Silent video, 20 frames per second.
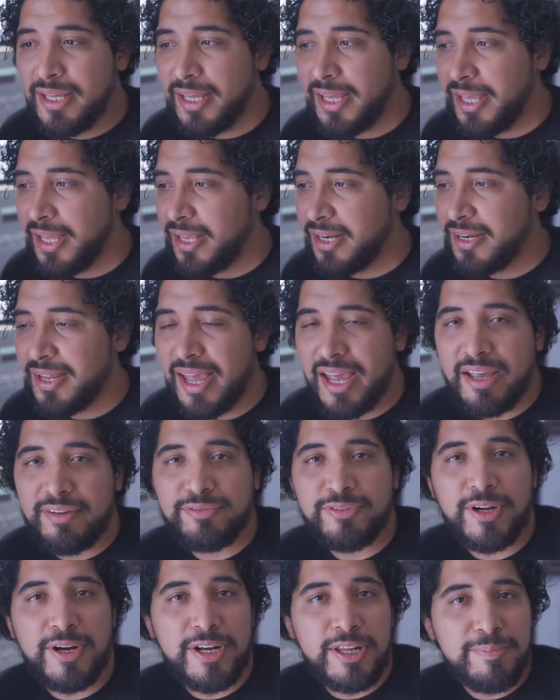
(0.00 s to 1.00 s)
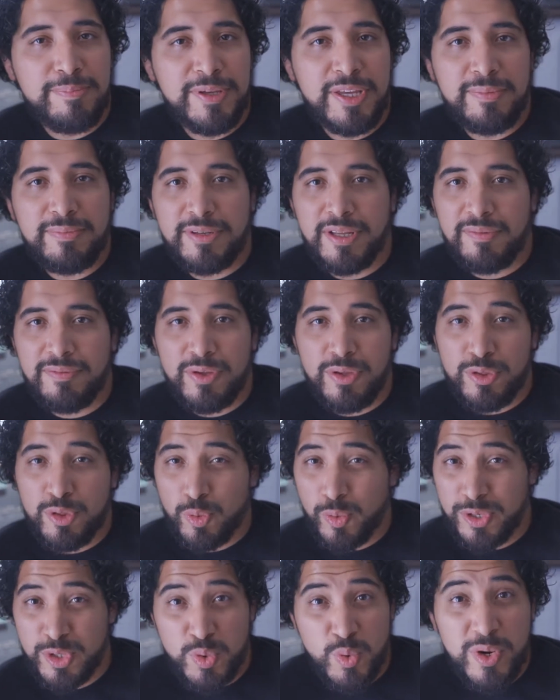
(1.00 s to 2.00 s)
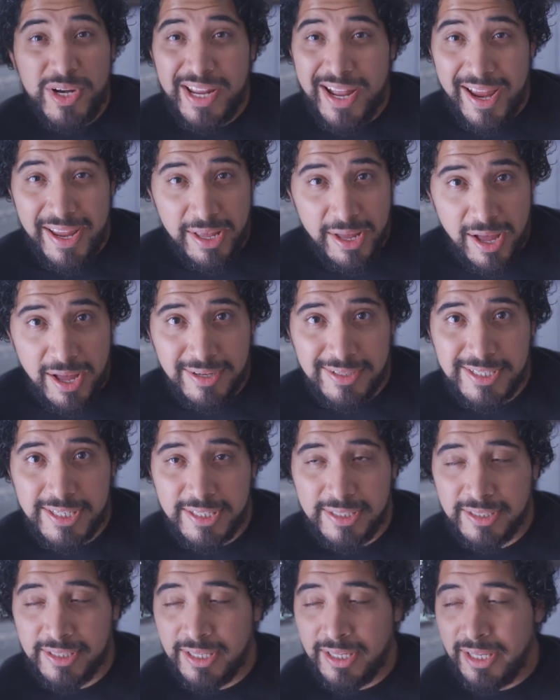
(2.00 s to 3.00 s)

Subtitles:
in F30 BMW 320i content.